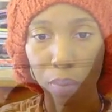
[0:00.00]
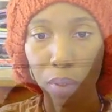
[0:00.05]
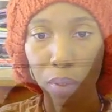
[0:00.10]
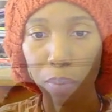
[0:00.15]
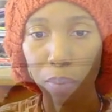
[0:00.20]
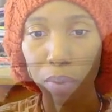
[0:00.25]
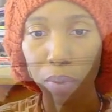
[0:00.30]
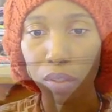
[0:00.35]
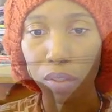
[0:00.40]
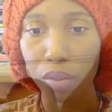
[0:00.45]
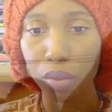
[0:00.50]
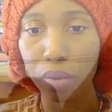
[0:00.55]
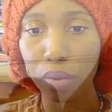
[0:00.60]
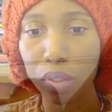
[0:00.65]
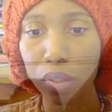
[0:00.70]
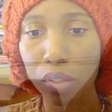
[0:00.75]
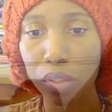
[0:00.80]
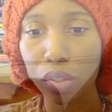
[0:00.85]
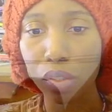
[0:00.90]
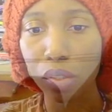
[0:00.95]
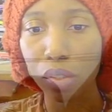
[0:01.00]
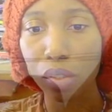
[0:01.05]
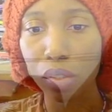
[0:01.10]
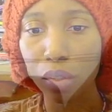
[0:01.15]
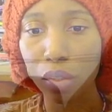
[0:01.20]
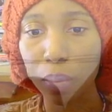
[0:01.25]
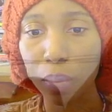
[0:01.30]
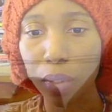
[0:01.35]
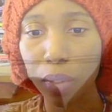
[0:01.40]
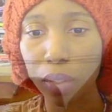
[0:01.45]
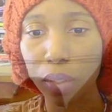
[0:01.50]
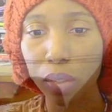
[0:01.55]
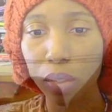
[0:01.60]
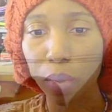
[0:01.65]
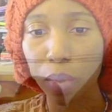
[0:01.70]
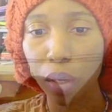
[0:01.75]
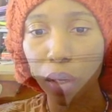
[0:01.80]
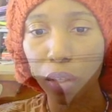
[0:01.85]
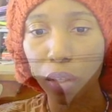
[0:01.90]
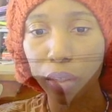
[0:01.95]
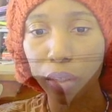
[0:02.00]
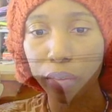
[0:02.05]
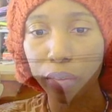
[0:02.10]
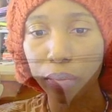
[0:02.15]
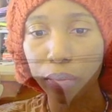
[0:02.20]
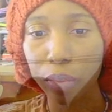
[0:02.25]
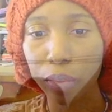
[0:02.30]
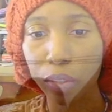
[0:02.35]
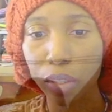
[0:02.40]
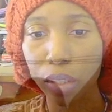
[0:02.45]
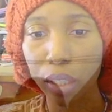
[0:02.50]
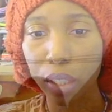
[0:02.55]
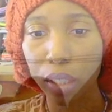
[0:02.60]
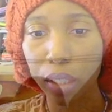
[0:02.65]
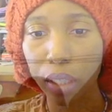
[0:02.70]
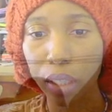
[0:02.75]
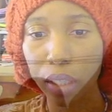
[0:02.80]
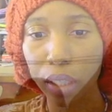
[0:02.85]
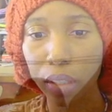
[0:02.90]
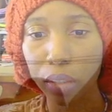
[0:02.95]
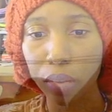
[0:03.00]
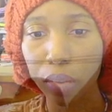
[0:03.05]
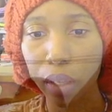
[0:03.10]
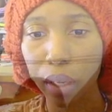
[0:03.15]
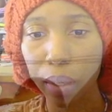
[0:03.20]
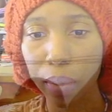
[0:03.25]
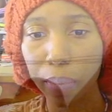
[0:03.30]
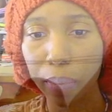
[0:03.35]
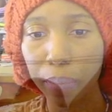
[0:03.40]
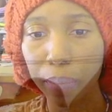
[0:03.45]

my space a little bit smaller for a second. Can I do that?